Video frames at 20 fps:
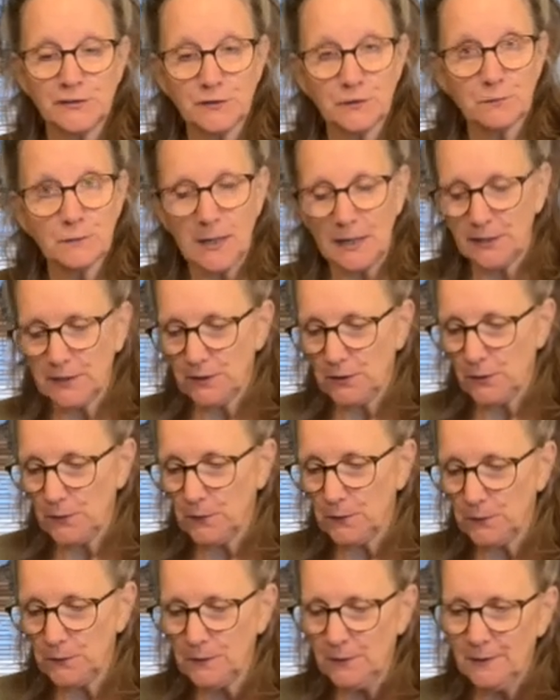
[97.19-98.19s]

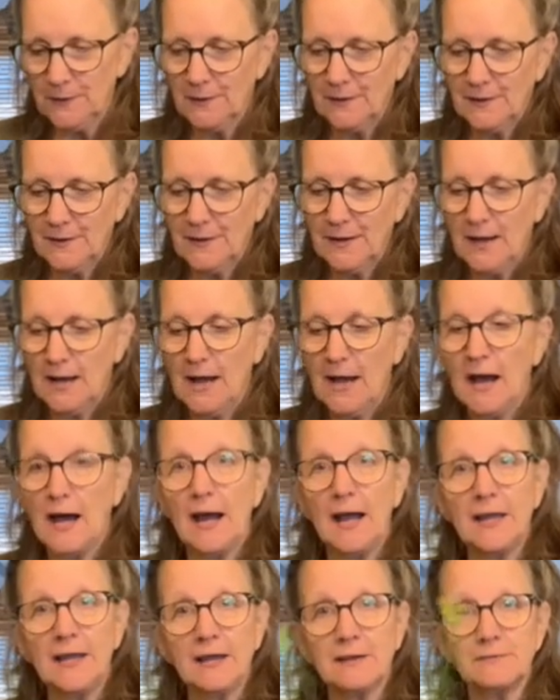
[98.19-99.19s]
oregano,
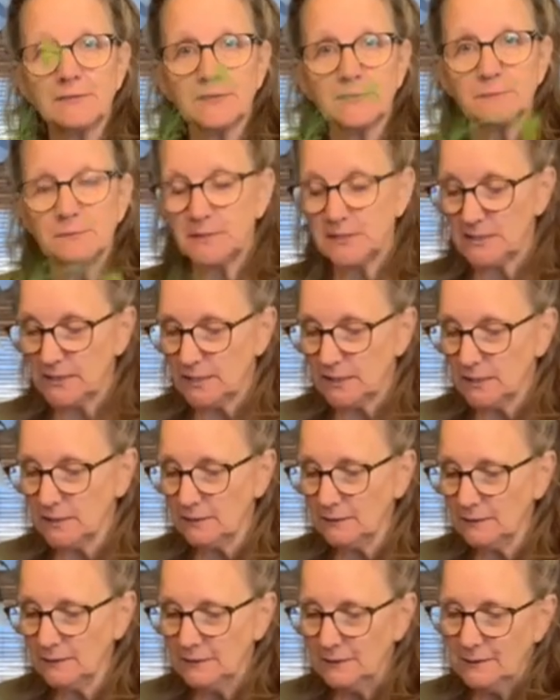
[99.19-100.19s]
I have some dill,